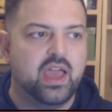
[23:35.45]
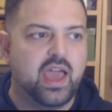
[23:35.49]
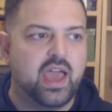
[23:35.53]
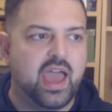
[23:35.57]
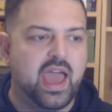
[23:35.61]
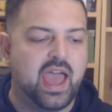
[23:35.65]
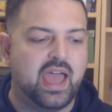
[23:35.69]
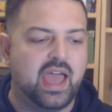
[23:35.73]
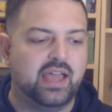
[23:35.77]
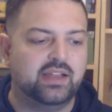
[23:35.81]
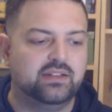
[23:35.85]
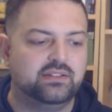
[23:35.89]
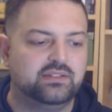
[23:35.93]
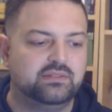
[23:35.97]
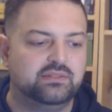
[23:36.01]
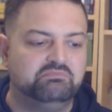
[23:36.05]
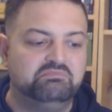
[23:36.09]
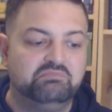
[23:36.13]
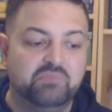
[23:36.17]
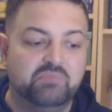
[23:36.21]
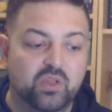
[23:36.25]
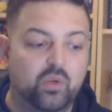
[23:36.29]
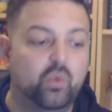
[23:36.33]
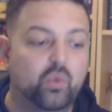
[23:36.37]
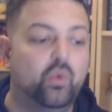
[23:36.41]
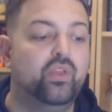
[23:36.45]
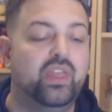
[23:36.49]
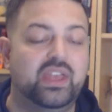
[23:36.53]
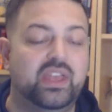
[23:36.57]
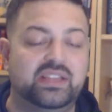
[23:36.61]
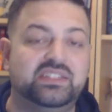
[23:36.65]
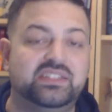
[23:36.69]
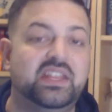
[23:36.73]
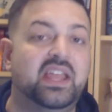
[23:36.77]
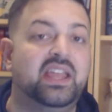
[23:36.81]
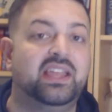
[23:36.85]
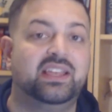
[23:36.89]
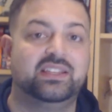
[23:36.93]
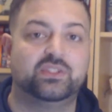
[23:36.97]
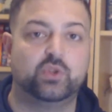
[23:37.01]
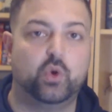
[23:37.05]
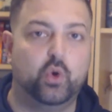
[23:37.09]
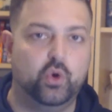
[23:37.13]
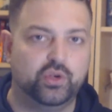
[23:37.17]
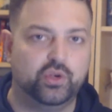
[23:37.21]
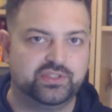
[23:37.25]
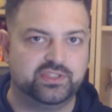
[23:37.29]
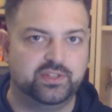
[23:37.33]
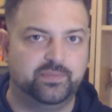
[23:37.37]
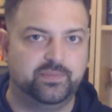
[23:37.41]
and all they're saying is
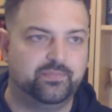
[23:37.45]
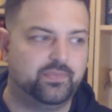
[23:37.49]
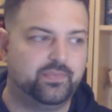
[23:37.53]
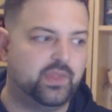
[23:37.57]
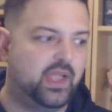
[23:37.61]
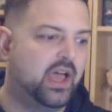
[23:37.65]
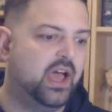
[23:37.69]
awesome.